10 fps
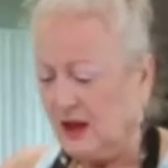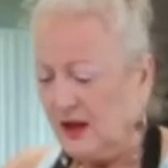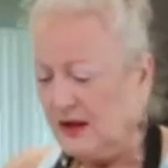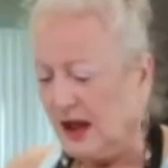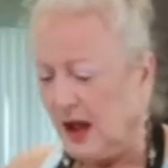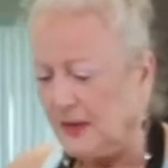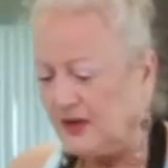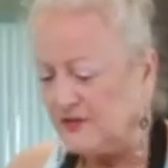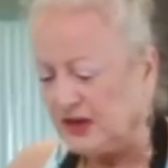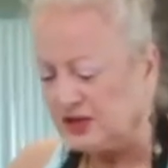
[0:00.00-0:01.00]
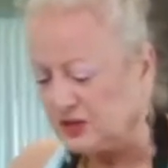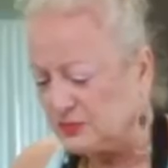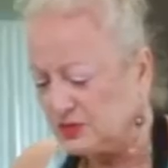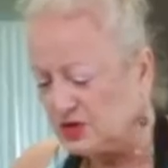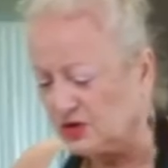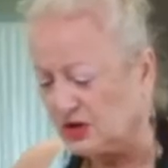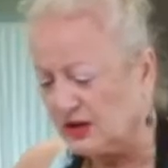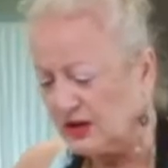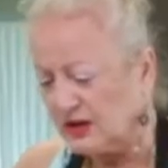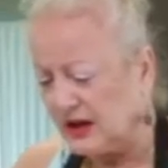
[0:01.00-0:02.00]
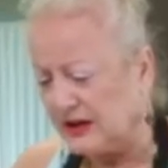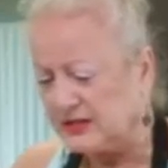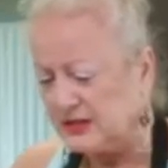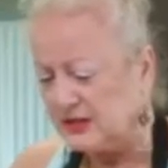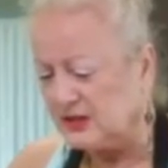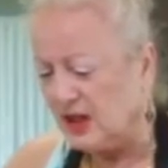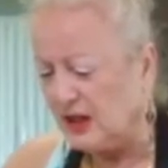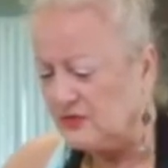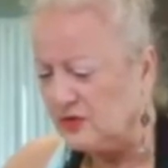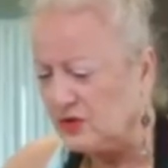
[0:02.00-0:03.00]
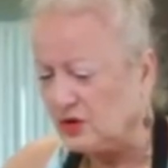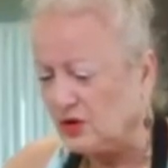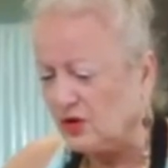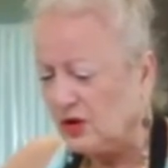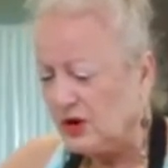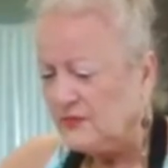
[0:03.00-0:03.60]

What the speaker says: Now my vegetables are getting nice and tender.